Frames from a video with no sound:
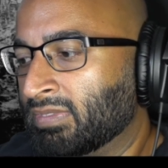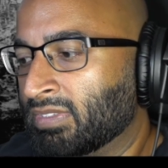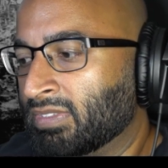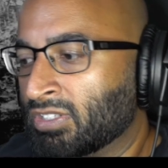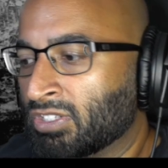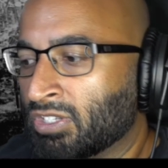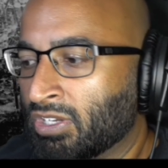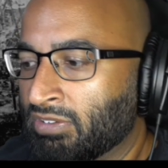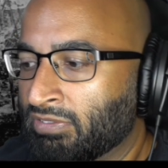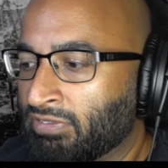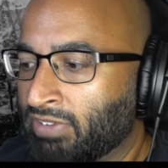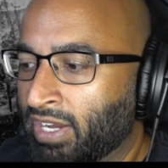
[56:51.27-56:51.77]

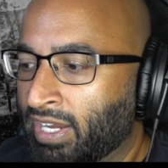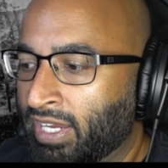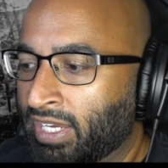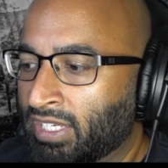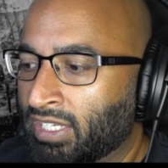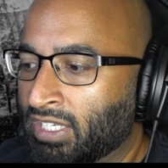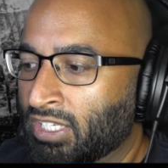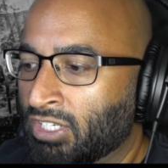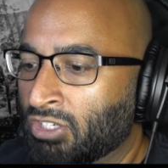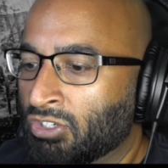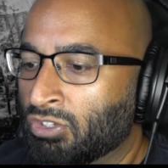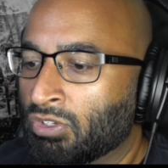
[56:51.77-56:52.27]
so if I
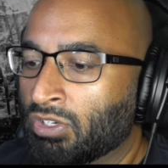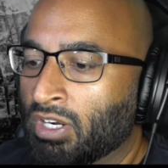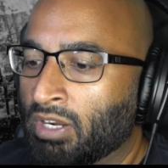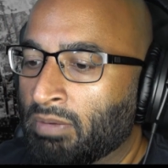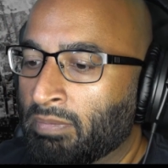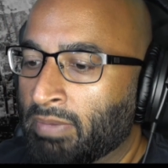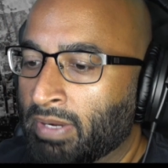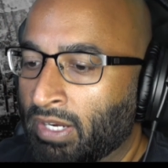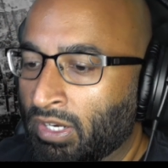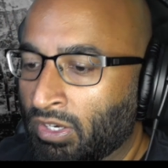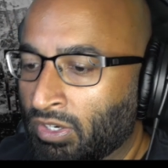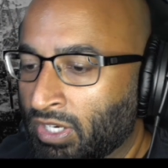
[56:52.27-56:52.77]
can do it on
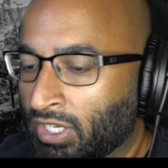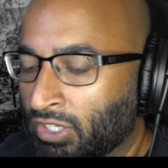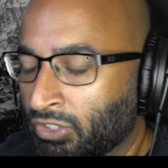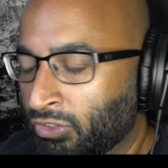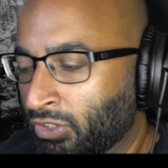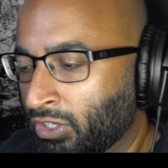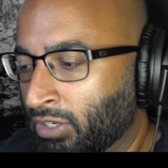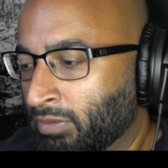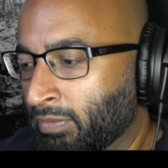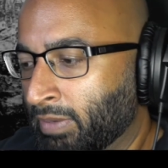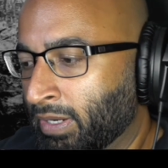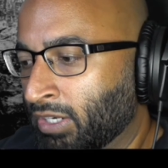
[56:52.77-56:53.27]
my own, I'll
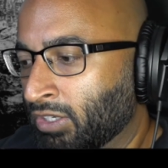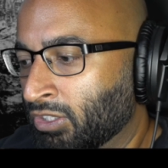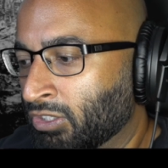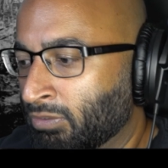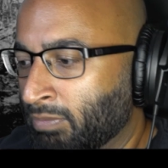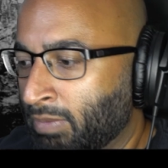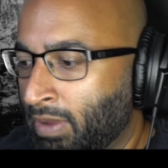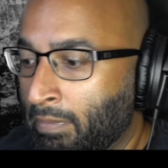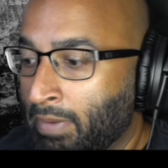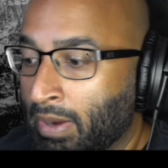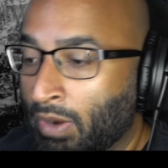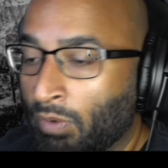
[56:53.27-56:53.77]
do it on my own, or
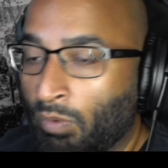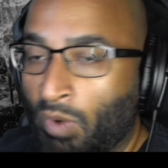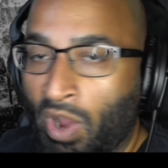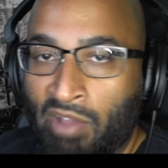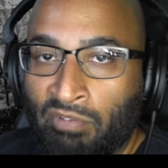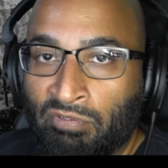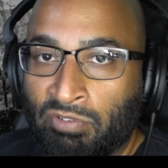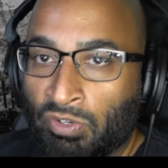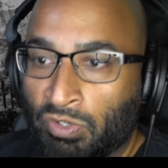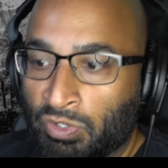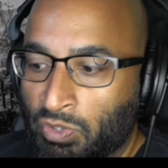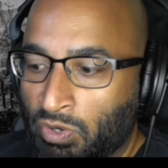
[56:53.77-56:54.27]
maybe my
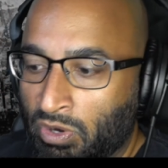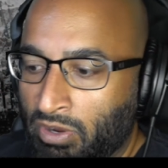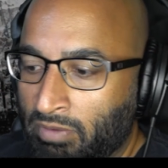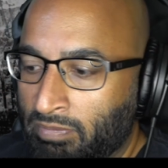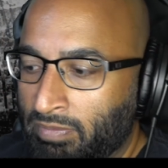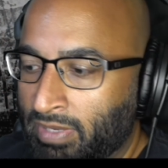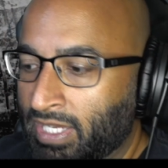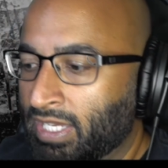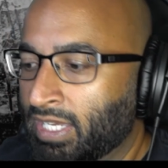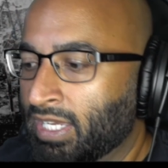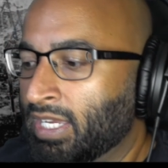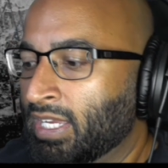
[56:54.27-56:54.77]
wife will join
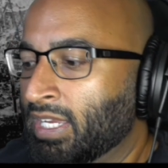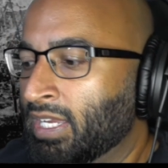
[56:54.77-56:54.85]
me.